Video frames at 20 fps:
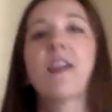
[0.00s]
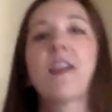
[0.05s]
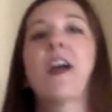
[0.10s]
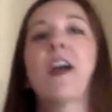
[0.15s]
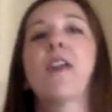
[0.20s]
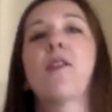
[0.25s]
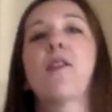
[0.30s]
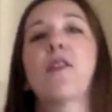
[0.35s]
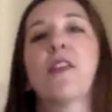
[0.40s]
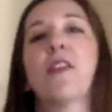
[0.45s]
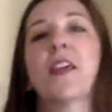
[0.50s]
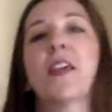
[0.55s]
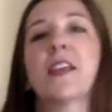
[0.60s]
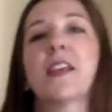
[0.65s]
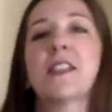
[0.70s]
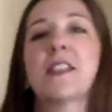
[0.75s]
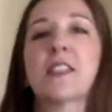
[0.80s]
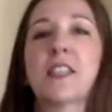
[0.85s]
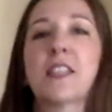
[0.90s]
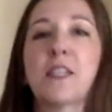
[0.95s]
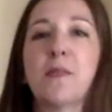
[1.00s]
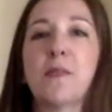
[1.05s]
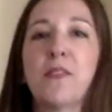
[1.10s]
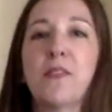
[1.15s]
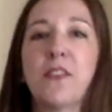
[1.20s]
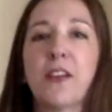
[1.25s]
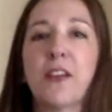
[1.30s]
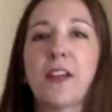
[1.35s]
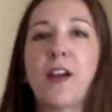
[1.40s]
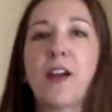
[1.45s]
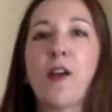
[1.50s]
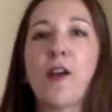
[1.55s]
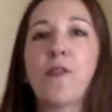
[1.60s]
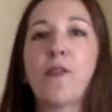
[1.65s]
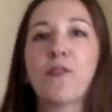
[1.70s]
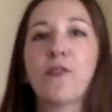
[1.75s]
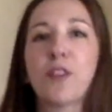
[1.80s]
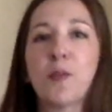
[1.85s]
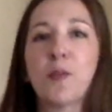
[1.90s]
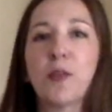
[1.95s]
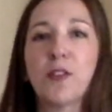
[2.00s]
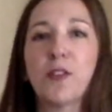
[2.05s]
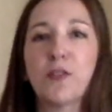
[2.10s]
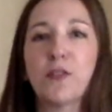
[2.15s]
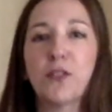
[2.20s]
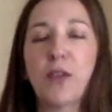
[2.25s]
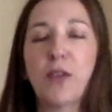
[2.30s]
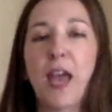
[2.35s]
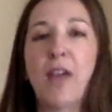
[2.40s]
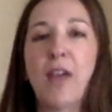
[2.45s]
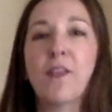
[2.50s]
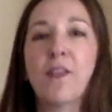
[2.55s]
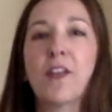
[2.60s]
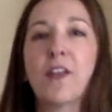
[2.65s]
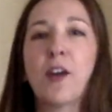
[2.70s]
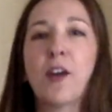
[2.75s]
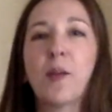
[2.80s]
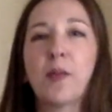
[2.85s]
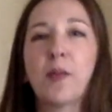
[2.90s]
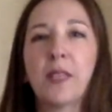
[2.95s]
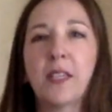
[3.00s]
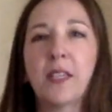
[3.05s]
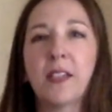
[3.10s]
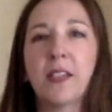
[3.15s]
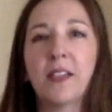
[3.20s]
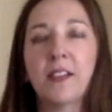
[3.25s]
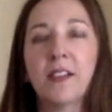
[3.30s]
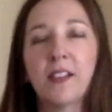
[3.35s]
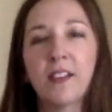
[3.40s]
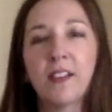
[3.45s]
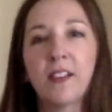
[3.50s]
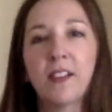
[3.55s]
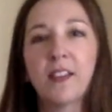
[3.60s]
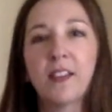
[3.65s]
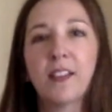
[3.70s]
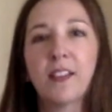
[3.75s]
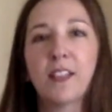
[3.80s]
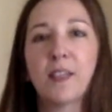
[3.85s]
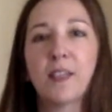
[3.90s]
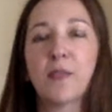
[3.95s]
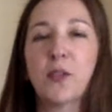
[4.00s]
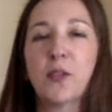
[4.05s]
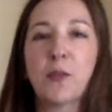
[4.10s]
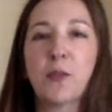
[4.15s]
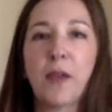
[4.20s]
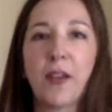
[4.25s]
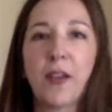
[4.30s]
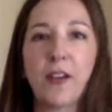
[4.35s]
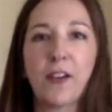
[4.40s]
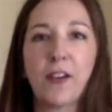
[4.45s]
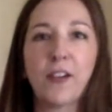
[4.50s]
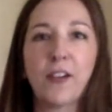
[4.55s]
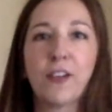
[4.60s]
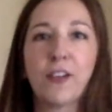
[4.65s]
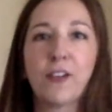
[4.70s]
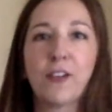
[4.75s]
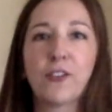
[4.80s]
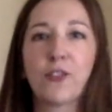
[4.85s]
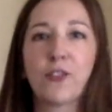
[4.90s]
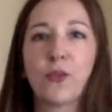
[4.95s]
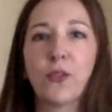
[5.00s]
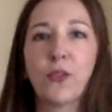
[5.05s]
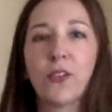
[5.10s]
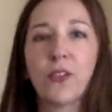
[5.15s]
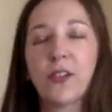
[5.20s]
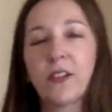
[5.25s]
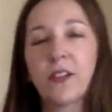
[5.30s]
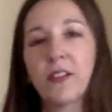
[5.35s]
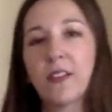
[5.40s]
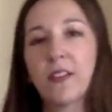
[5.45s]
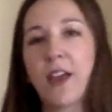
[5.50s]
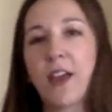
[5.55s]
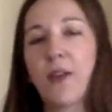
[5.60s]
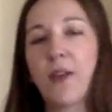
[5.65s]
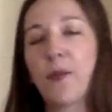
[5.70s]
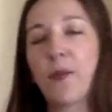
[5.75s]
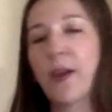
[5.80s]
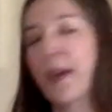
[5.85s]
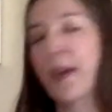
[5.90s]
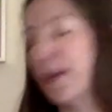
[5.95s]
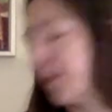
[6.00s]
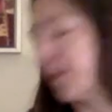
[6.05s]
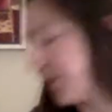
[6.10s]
I don't think it's going to be very comfortable if you have it up here. I think you might hurt your shoulder that way.